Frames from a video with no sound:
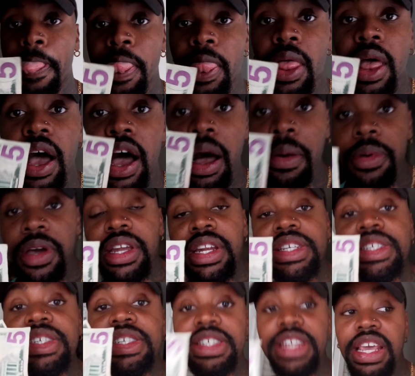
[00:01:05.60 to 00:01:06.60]
I'm going to
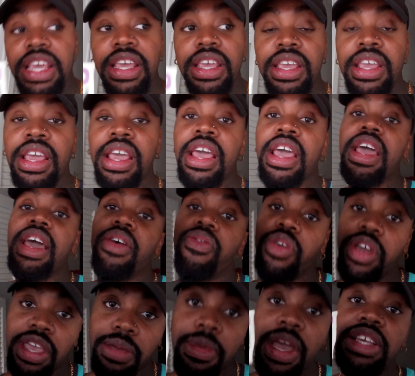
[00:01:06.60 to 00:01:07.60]
see if we can
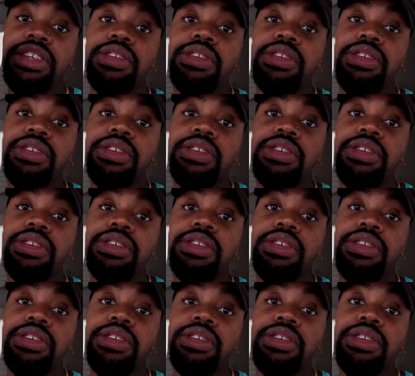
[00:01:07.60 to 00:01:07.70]
make some